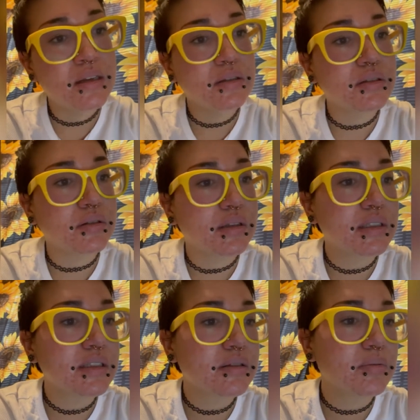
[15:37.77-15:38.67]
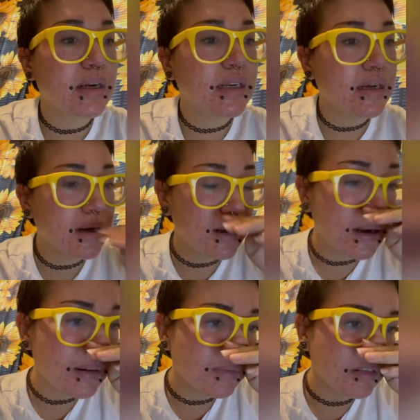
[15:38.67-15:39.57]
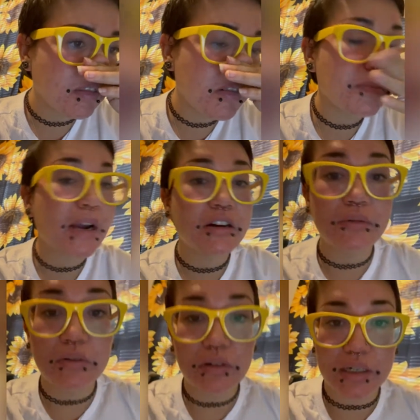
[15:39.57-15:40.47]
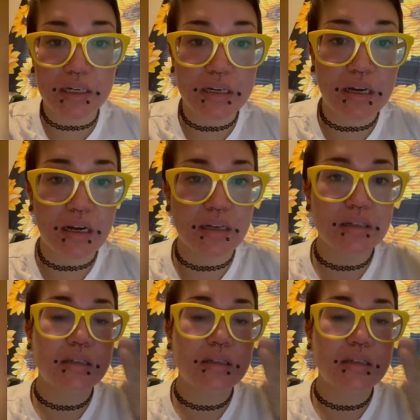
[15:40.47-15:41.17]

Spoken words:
So this is when the rumen microflora cannot